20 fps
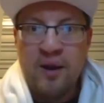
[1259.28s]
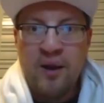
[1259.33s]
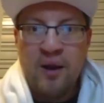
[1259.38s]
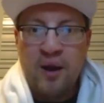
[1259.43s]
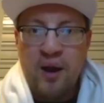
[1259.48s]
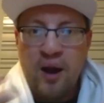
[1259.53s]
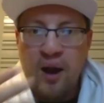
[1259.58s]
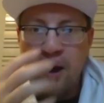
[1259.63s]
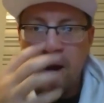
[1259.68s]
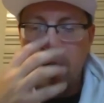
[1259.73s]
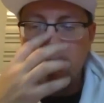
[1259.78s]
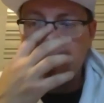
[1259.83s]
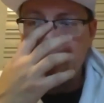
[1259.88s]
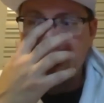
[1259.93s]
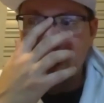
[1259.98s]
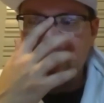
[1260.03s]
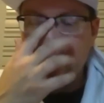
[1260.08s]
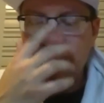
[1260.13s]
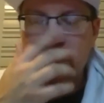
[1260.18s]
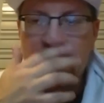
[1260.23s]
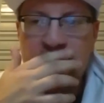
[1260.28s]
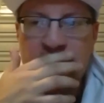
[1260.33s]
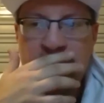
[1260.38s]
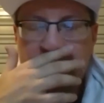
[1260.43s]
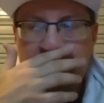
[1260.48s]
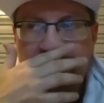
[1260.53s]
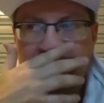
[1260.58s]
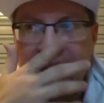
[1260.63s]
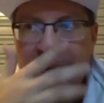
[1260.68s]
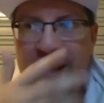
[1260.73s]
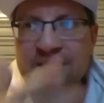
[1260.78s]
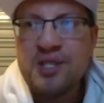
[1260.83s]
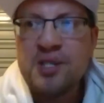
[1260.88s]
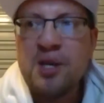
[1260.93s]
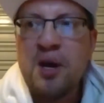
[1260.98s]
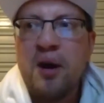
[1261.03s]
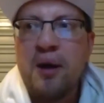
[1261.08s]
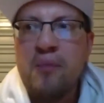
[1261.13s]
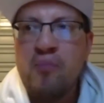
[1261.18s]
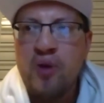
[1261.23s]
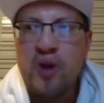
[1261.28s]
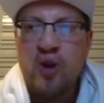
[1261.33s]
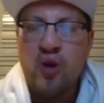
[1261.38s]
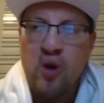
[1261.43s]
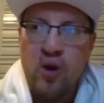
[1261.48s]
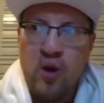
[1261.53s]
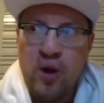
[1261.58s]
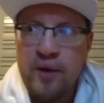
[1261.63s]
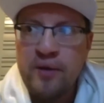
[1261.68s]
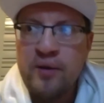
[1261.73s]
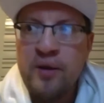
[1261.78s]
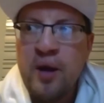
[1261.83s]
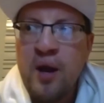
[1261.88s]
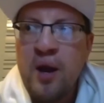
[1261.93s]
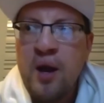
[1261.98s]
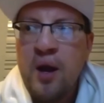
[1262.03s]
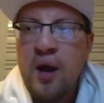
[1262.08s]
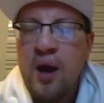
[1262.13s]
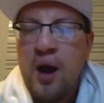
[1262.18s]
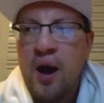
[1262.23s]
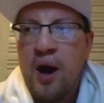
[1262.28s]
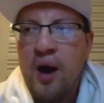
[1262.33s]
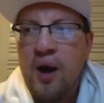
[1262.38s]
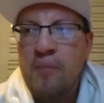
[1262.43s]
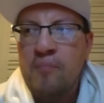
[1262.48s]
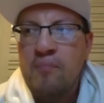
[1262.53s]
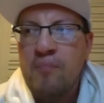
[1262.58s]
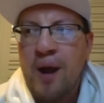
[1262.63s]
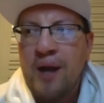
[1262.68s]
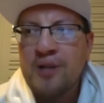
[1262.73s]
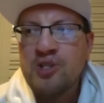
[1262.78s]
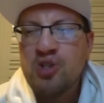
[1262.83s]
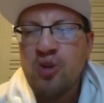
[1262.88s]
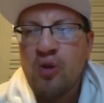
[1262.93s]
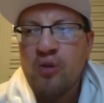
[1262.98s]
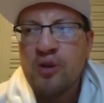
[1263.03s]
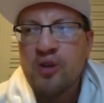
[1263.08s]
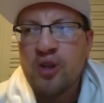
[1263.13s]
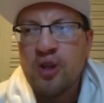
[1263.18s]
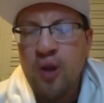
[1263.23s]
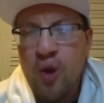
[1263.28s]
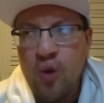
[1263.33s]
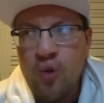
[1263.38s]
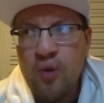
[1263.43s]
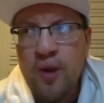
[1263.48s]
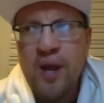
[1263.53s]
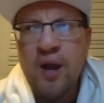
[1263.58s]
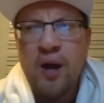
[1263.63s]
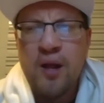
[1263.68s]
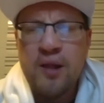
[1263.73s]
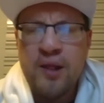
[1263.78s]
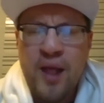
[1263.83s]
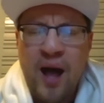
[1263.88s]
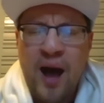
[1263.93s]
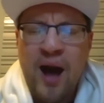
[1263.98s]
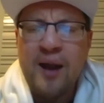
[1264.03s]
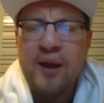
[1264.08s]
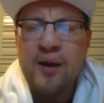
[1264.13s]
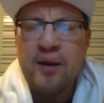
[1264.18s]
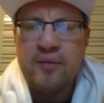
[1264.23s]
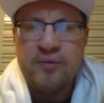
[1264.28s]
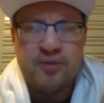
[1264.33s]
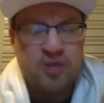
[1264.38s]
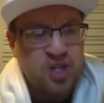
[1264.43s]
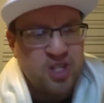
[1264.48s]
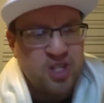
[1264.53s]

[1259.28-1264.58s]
And then as time went on, I started learning a lot. Just